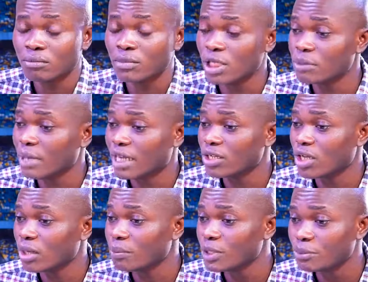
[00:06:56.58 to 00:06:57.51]
It might
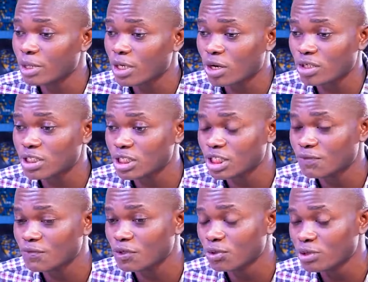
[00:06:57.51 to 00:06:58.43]
not be, because
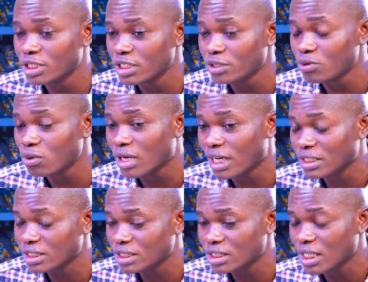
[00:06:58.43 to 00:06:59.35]
if you did look at
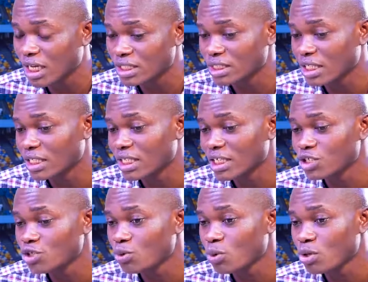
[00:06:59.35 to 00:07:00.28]
the stats and
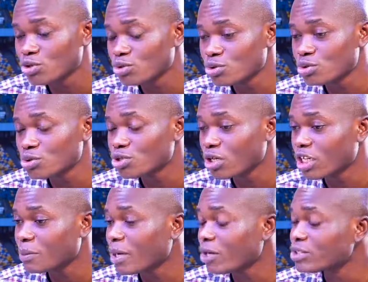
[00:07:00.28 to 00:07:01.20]
then you want to
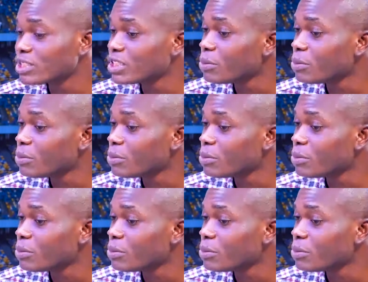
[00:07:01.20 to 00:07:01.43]
talk about the